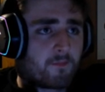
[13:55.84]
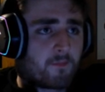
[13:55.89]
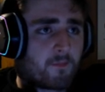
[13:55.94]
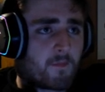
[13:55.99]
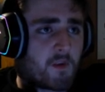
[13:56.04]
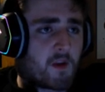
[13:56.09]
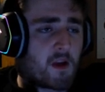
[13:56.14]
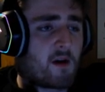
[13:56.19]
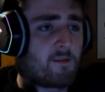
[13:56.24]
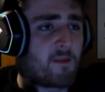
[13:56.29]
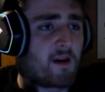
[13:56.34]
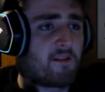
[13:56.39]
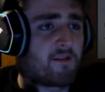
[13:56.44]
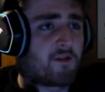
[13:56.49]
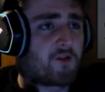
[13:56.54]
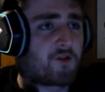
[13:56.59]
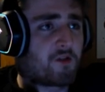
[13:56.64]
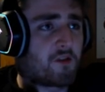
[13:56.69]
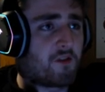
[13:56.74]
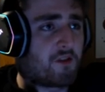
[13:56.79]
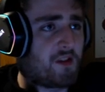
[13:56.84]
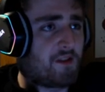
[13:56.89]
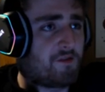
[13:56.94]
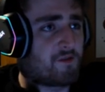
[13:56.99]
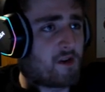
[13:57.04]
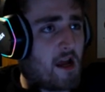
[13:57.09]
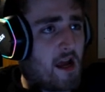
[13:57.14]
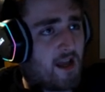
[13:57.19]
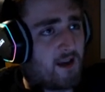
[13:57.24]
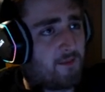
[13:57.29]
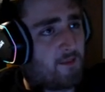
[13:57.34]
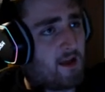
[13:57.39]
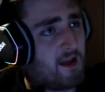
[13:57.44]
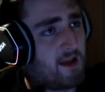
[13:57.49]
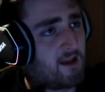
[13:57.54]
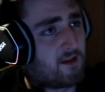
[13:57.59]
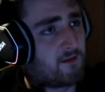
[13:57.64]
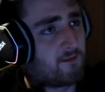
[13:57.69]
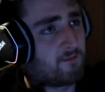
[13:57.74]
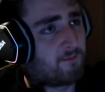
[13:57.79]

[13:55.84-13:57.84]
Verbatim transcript: Got my trusty frying pan.